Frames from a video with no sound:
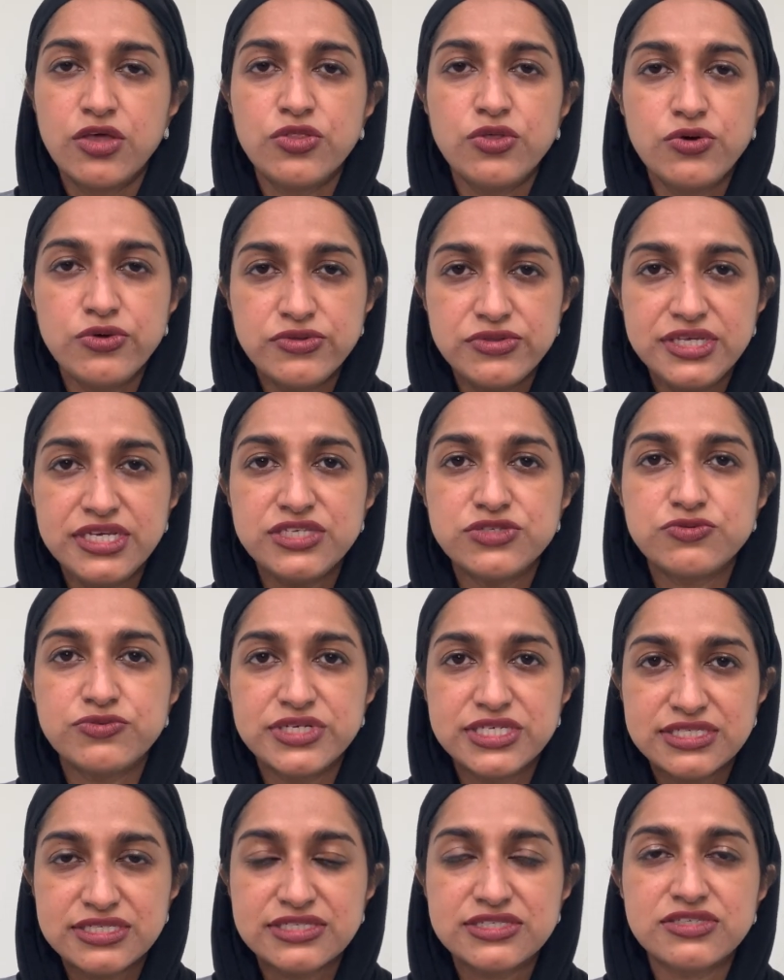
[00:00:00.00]
Though these
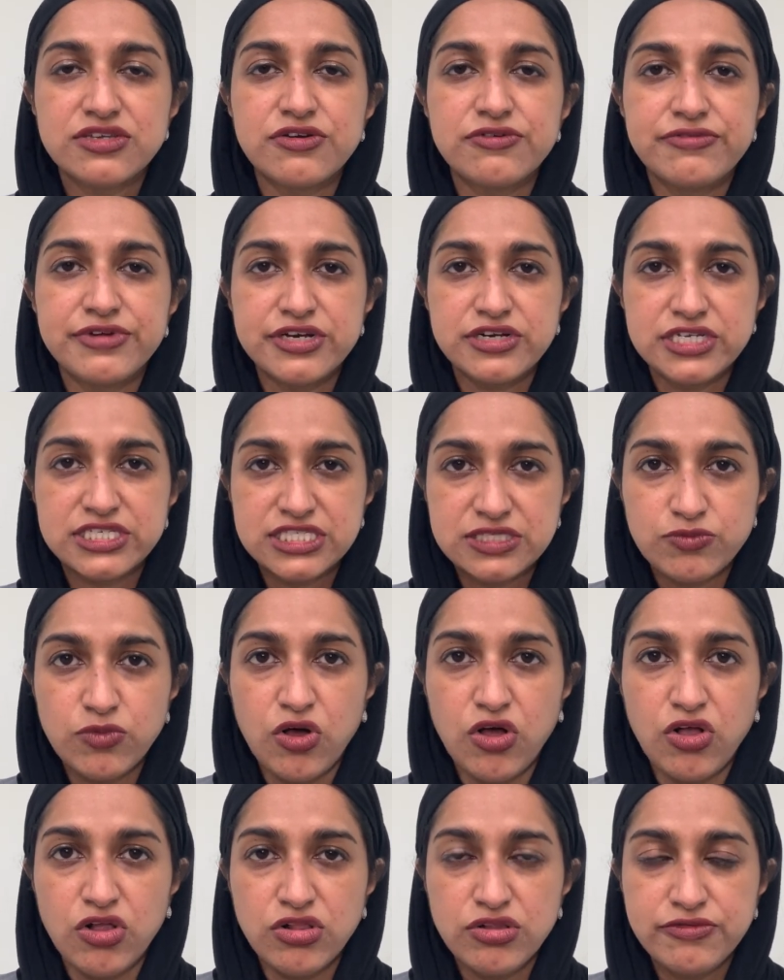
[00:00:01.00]
risks are very
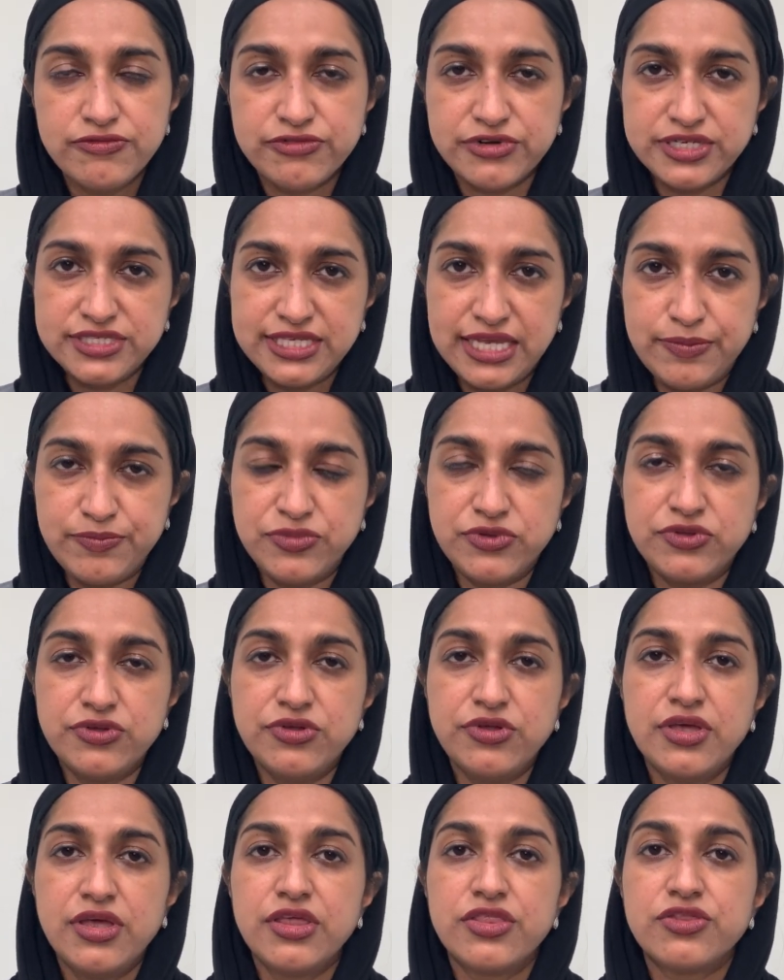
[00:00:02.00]
small, for
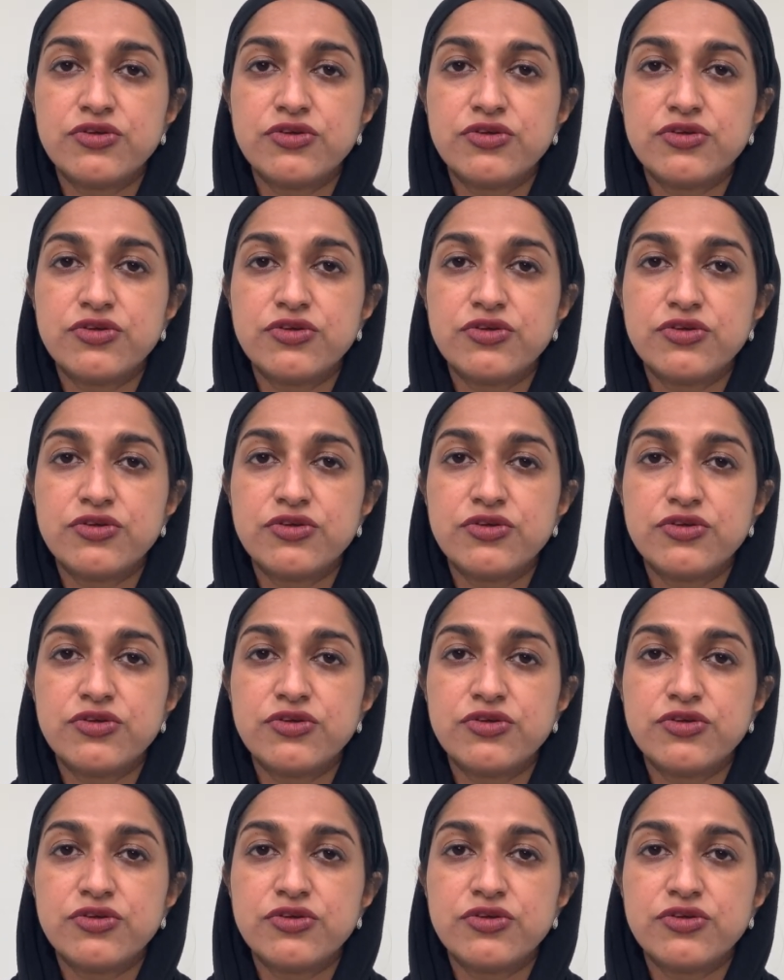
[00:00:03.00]
example,